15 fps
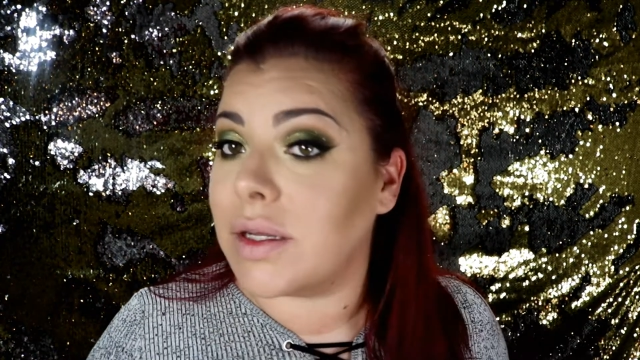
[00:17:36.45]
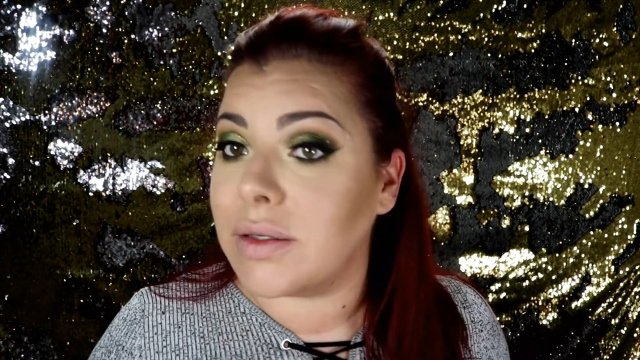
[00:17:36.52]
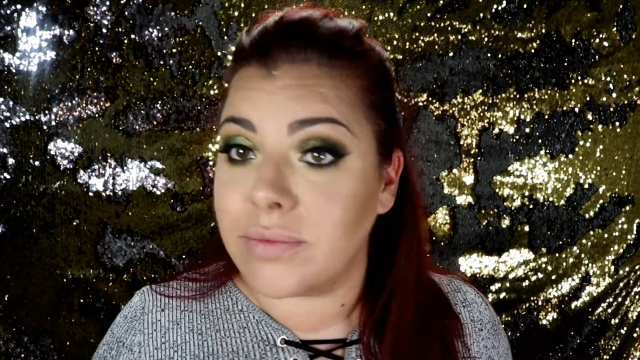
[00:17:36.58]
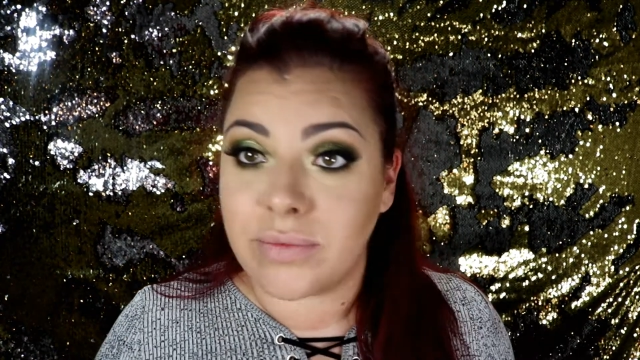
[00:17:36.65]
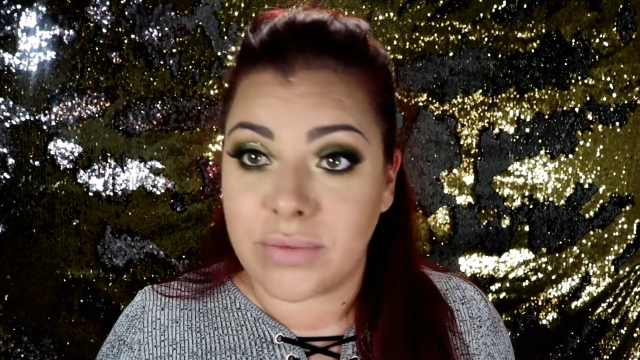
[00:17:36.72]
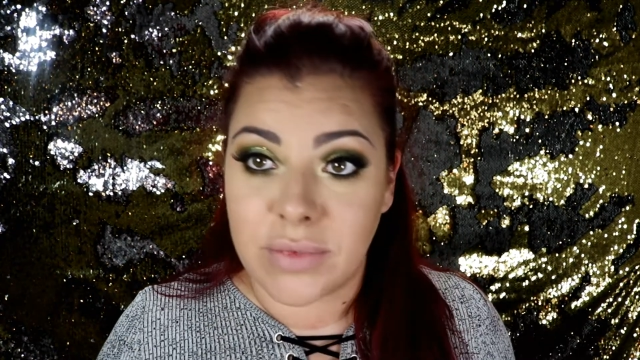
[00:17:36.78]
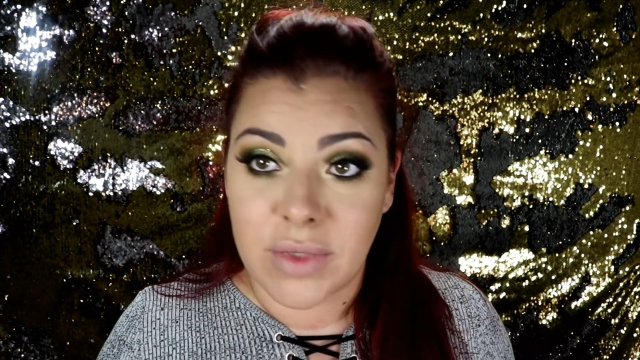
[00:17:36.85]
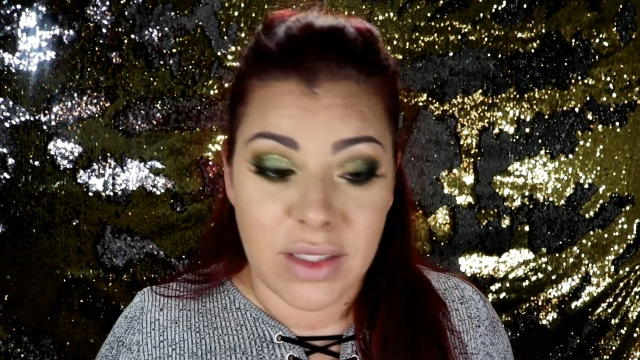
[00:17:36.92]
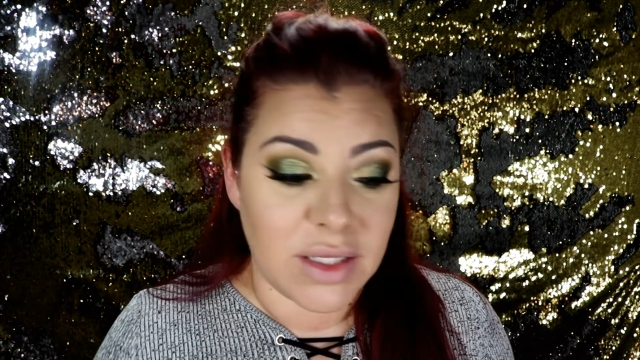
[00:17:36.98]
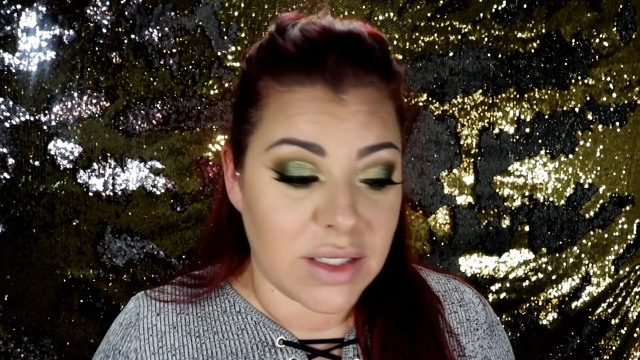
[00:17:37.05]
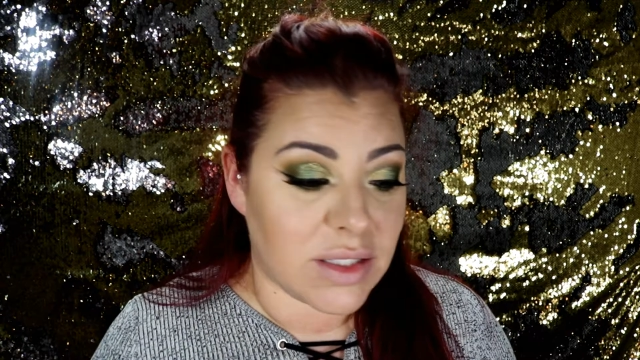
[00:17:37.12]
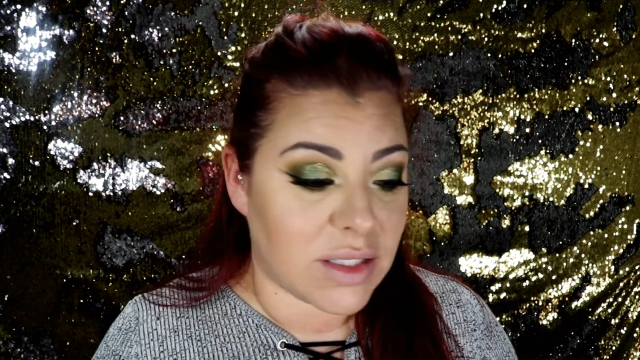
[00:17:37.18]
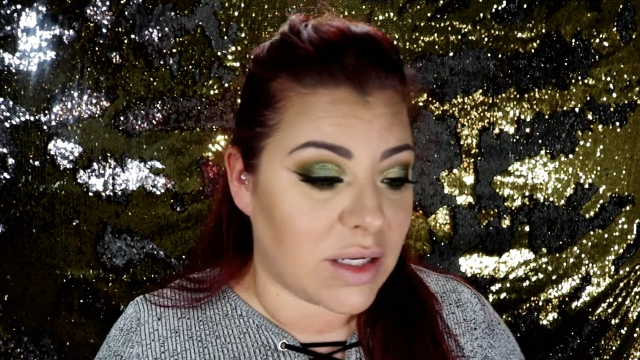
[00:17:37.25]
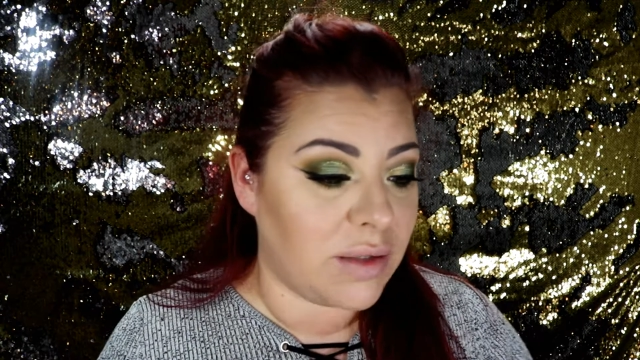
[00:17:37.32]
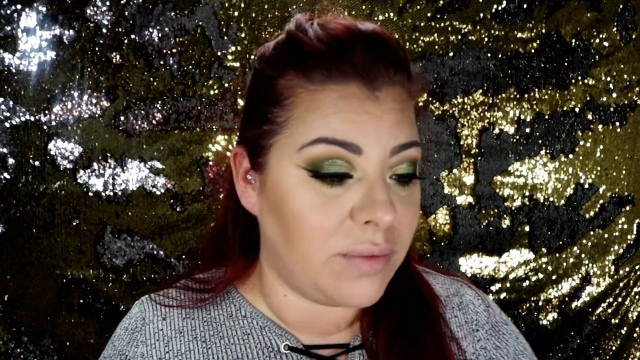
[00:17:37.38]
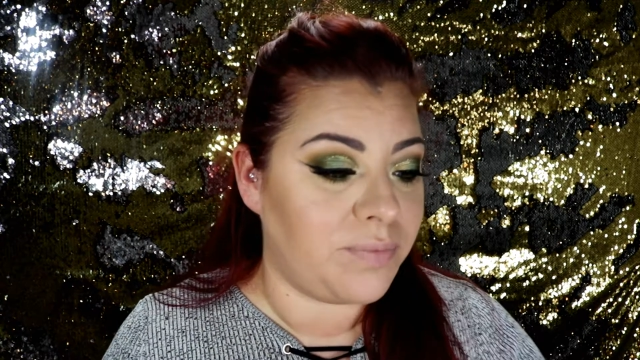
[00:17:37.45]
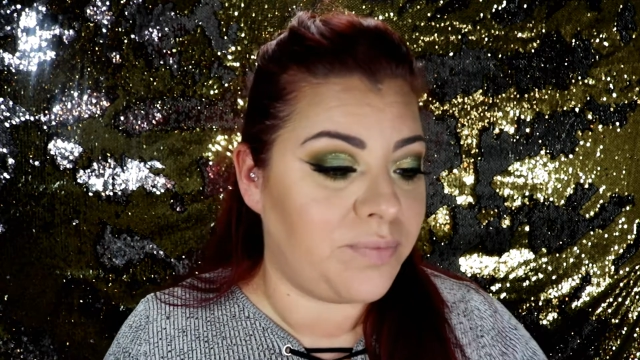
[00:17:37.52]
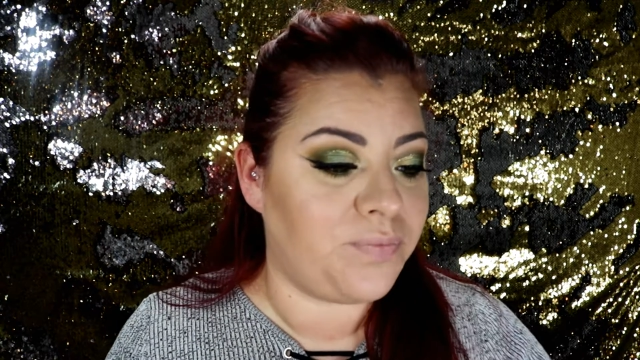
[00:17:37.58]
I think that's good.